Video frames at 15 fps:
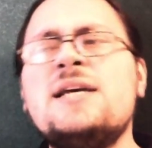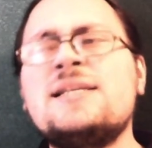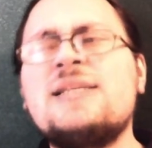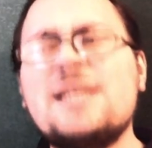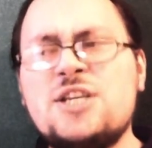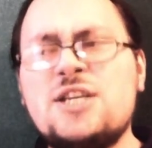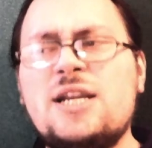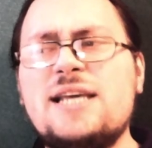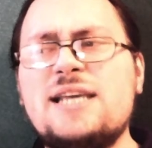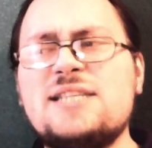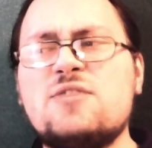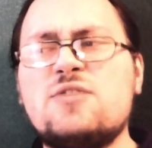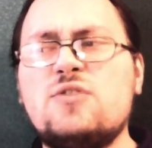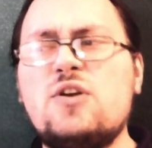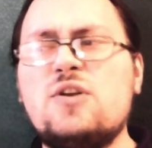such a
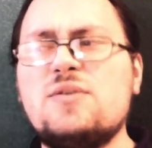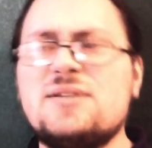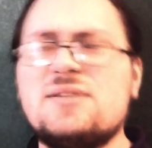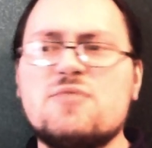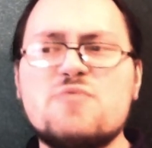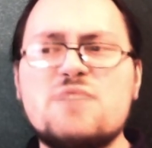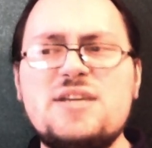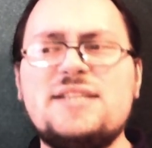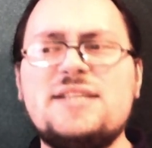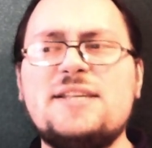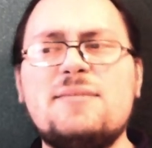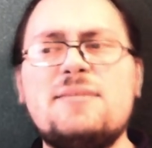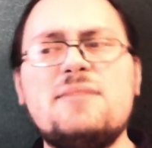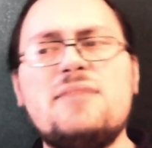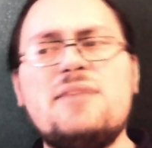list could also
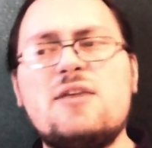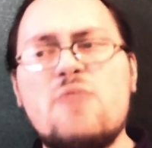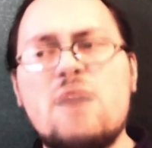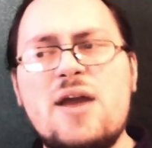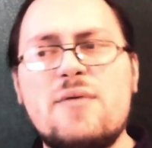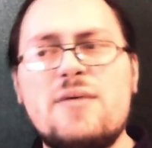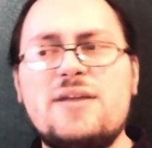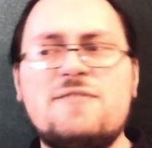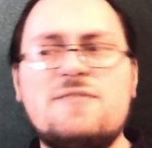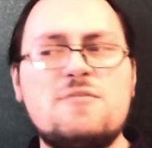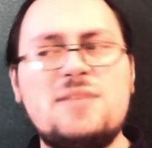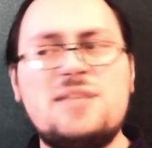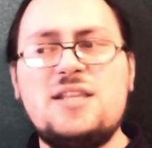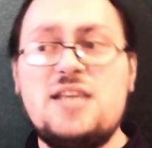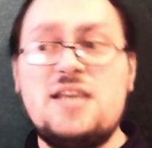reasonably be queried
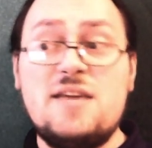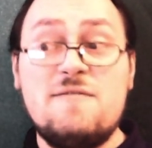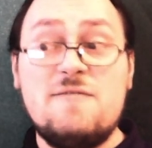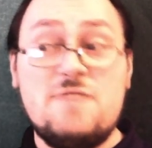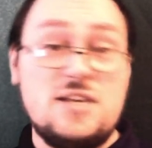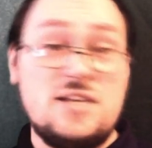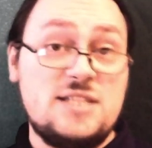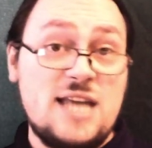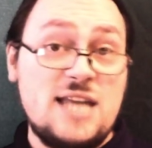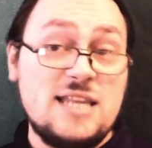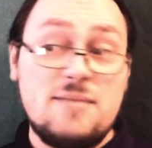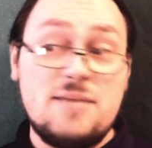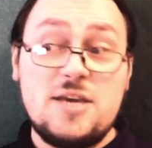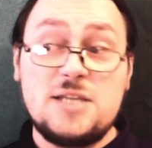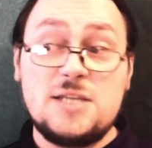from the DMV's
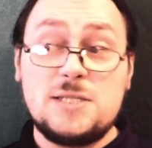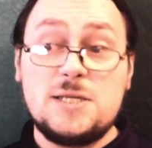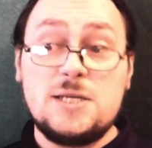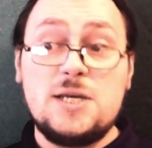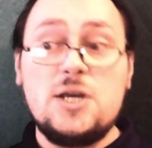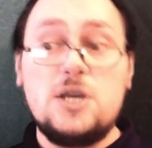database.